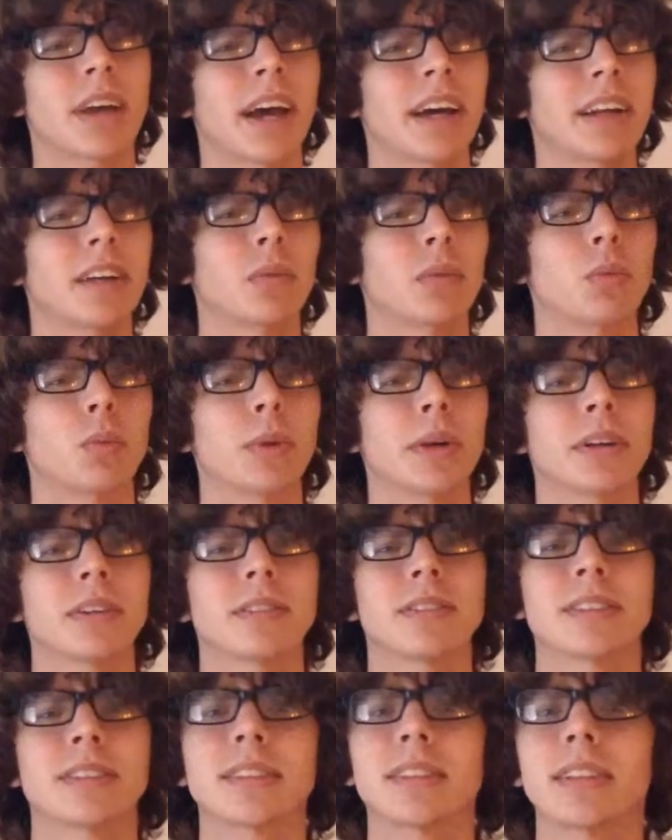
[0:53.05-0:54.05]
kind of
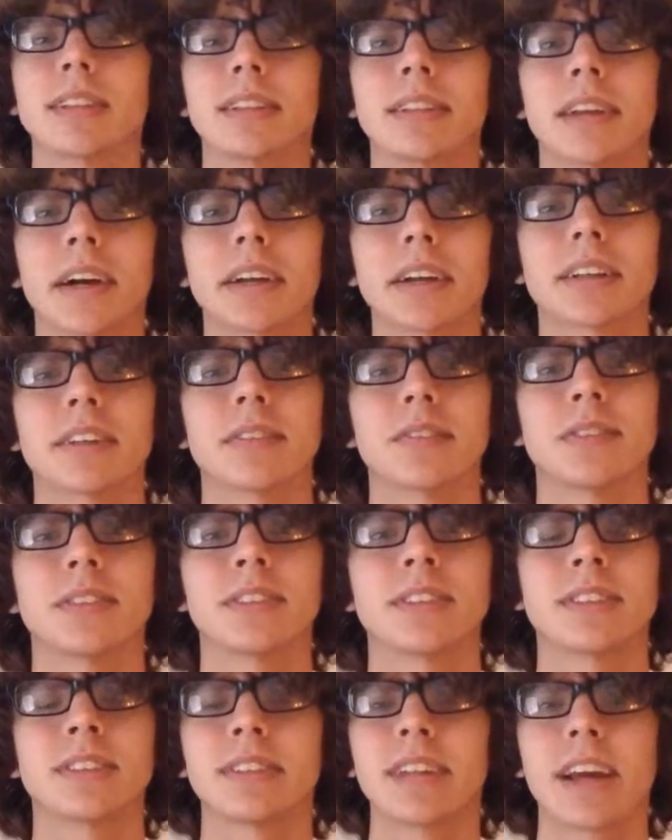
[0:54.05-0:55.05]
weird, seductive
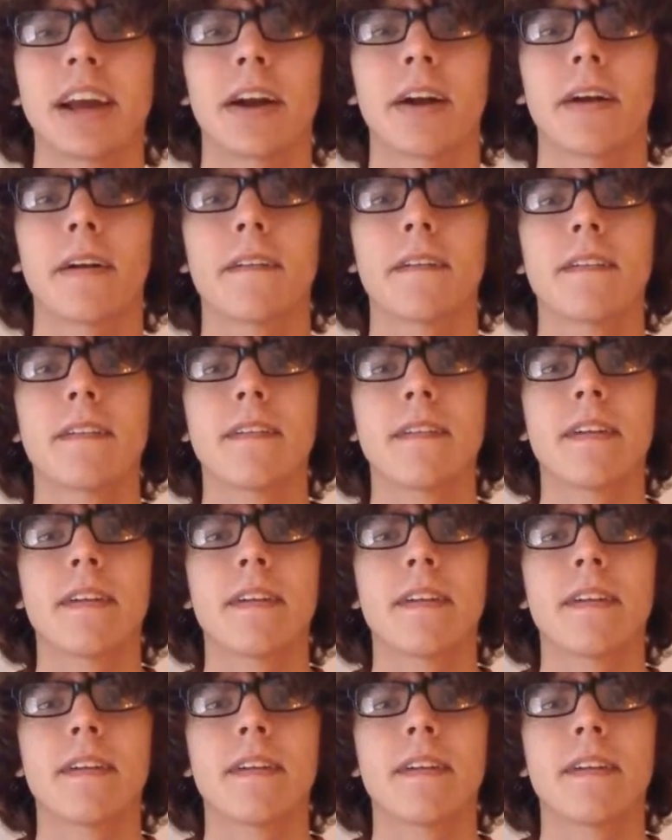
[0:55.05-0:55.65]
stare.